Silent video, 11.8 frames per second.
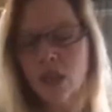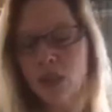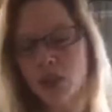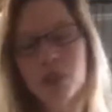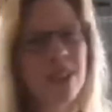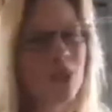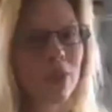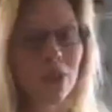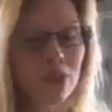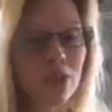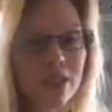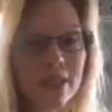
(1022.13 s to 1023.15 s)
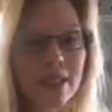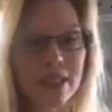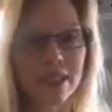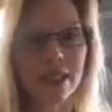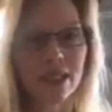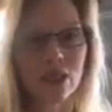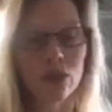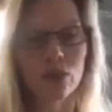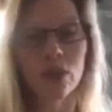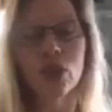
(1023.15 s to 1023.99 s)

which means we don't just sit still.